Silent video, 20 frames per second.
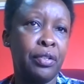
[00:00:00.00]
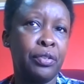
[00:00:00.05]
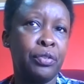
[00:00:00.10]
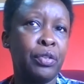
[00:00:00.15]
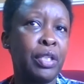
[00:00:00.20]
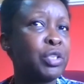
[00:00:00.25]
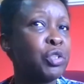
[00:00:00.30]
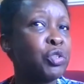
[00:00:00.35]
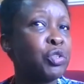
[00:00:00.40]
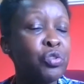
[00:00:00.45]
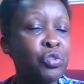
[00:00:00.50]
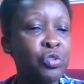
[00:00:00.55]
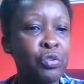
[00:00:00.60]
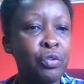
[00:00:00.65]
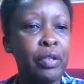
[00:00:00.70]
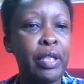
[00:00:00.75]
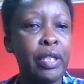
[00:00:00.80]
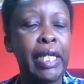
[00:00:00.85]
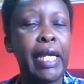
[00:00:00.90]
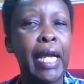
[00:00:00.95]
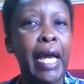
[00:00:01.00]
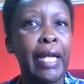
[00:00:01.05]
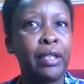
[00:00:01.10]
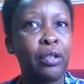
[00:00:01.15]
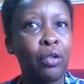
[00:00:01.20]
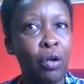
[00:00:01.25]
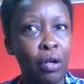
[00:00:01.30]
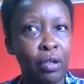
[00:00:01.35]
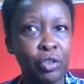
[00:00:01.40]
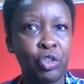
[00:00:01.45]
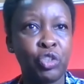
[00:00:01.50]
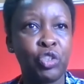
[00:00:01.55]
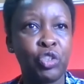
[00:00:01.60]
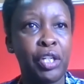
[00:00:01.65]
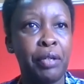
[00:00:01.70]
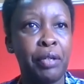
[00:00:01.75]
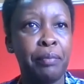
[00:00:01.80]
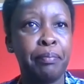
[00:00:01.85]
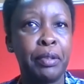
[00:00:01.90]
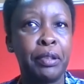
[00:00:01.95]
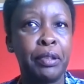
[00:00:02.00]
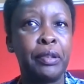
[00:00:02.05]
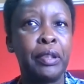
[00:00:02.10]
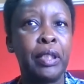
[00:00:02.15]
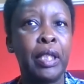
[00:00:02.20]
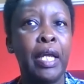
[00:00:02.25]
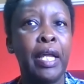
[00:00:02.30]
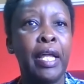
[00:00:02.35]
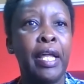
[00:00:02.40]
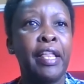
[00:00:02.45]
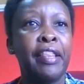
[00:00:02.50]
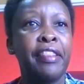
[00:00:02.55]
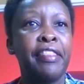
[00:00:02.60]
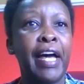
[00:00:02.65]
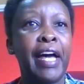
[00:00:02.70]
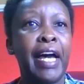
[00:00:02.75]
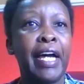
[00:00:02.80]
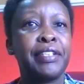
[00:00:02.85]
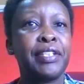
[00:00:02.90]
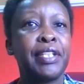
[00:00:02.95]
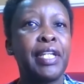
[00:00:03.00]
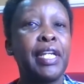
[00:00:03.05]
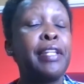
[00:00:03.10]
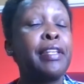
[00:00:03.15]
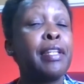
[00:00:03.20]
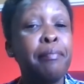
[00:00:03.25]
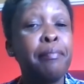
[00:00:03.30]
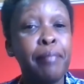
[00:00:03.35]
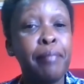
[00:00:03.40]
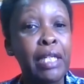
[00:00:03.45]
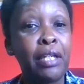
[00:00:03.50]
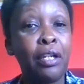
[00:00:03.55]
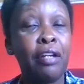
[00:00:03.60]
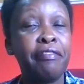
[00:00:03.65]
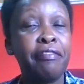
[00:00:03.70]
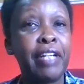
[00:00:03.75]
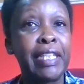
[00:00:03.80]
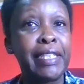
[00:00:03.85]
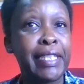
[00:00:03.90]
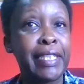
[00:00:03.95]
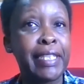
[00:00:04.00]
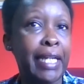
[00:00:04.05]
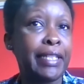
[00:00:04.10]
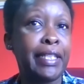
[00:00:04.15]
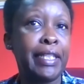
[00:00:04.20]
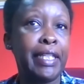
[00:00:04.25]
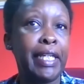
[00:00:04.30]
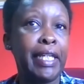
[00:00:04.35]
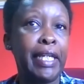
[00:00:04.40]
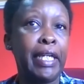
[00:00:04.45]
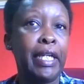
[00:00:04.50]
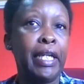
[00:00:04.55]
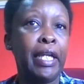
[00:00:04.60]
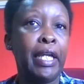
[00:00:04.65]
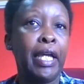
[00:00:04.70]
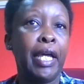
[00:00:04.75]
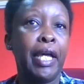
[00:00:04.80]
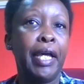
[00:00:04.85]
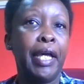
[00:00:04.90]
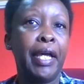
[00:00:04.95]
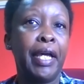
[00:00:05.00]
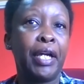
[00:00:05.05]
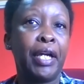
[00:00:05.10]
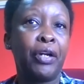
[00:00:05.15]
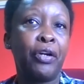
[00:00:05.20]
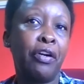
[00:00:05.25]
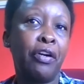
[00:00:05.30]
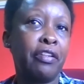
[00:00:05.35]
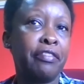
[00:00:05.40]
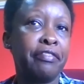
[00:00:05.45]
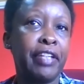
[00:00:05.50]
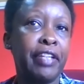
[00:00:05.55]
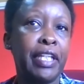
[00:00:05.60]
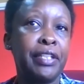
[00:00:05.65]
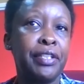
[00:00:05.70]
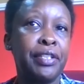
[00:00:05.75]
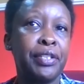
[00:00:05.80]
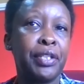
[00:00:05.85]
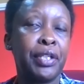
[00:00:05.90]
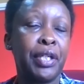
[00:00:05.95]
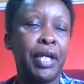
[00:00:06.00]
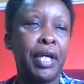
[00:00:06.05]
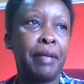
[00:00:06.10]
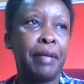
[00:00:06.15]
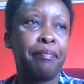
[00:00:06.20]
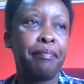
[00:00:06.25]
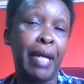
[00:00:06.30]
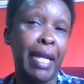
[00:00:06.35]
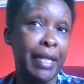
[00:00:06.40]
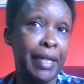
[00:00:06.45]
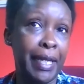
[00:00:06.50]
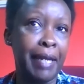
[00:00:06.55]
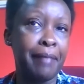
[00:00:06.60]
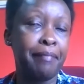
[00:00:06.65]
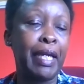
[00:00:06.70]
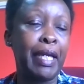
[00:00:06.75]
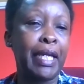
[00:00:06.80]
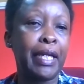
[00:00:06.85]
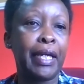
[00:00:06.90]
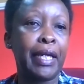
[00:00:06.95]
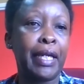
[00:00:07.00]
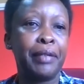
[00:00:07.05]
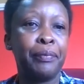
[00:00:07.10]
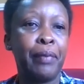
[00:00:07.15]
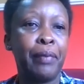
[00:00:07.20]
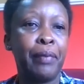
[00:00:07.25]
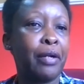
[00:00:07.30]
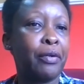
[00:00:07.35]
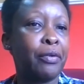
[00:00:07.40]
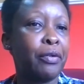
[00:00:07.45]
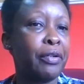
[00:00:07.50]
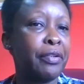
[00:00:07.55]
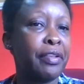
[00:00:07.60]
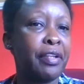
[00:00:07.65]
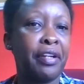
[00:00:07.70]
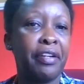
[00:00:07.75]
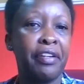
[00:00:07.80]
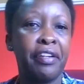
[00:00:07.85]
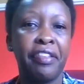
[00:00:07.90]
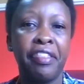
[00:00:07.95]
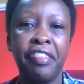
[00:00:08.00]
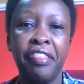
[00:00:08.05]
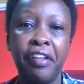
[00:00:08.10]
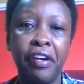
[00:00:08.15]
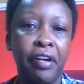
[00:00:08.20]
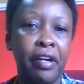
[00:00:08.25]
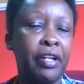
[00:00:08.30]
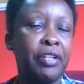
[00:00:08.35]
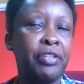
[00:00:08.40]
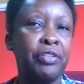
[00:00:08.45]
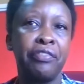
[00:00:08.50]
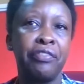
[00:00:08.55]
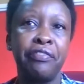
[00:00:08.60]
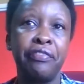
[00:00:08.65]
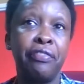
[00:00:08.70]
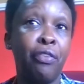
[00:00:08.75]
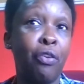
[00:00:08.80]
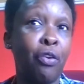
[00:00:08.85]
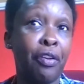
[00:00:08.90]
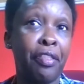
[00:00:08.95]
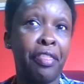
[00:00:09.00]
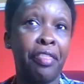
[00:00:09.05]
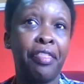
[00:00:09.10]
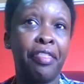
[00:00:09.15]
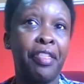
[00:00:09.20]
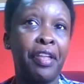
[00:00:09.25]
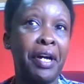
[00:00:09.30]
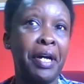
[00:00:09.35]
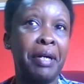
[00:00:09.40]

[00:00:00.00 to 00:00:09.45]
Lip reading: So it's truly unconscionable that in the middle of a deadly COVID pandemic, and we are on the third or fourth